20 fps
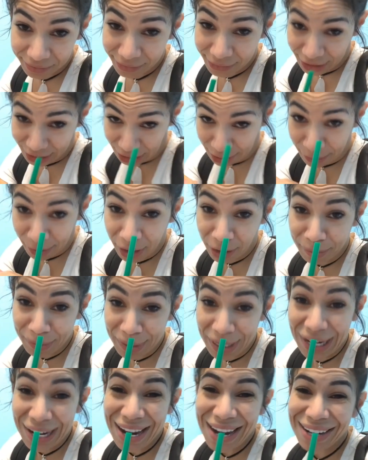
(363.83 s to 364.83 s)
Cause I'm gonna
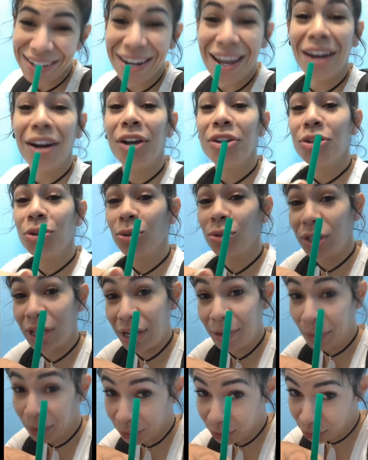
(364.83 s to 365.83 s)
be laying down on your
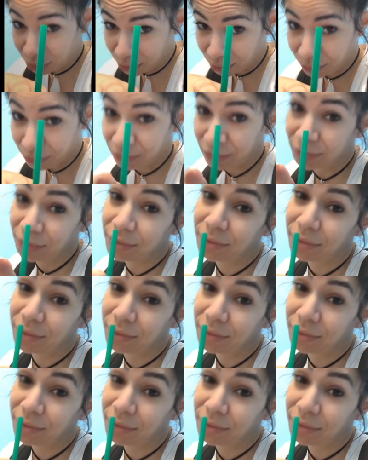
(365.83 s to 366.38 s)
table soon.